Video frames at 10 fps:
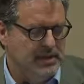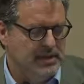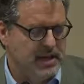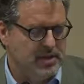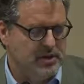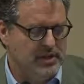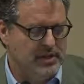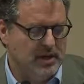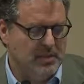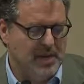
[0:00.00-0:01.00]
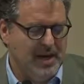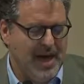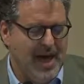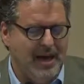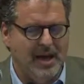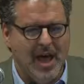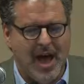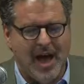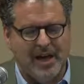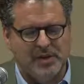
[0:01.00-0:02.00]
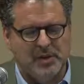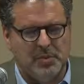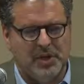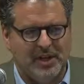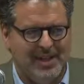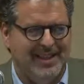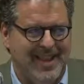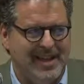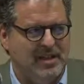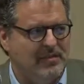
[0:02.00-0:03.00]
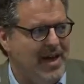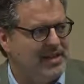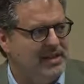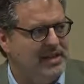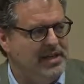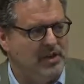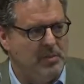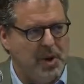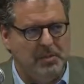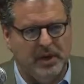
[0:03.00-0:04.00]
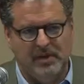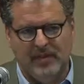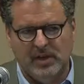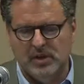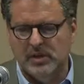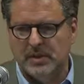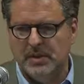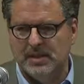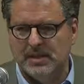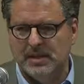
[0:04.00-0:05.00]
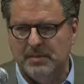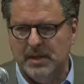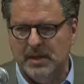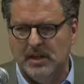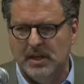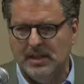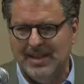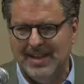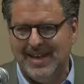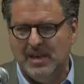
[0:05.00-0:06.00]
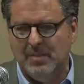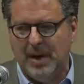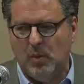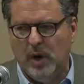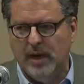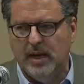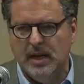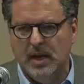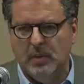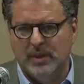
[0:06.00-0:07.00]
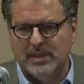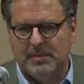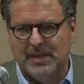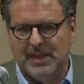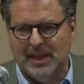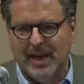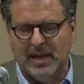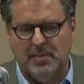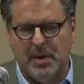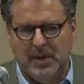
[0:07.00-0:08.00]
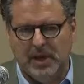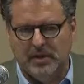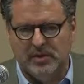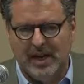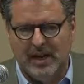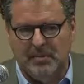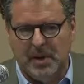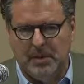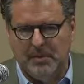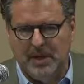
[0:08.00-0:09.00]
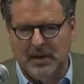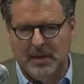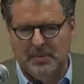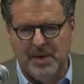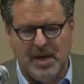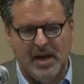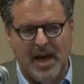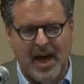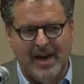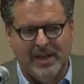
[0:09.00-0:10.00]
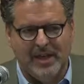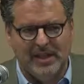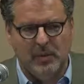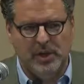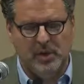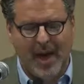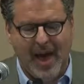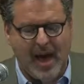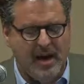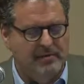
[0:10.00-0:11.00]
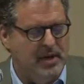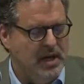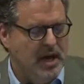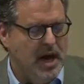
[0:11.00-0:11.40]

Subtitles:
discussions that are being had. I also particularly like the fact that these are public conventions. I mean, this is something in thinking about what something like public understanding and public meaning might be. I think that when you have